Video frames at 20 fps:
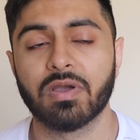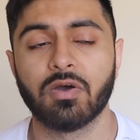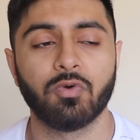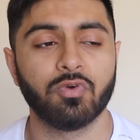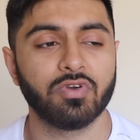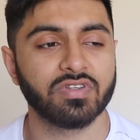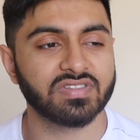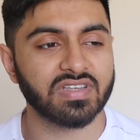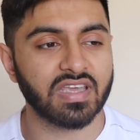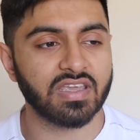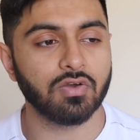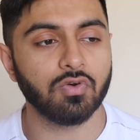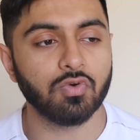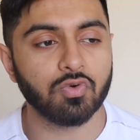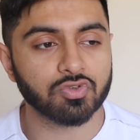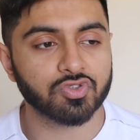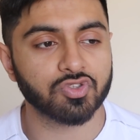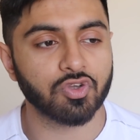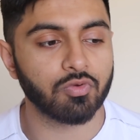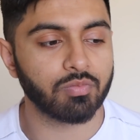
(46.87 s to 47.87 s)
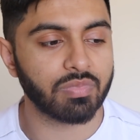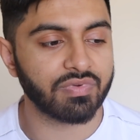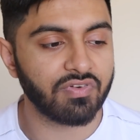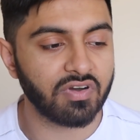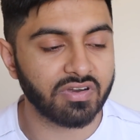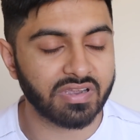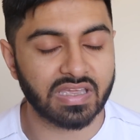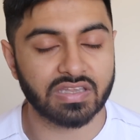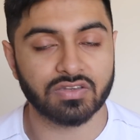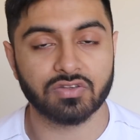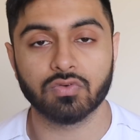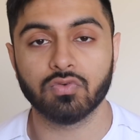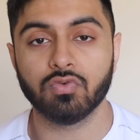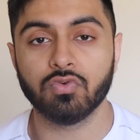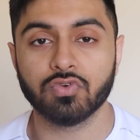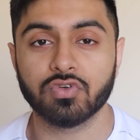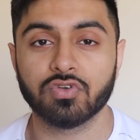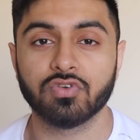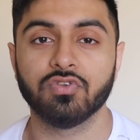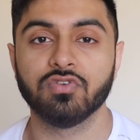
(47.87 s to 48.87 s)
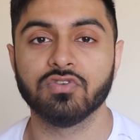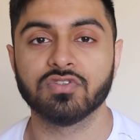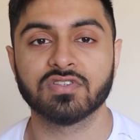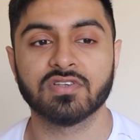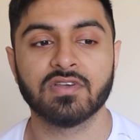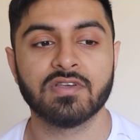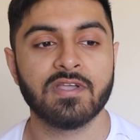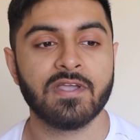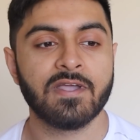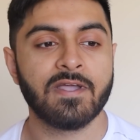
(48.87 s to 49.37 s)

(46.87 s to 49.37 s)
I want to say also, before I get into all the news,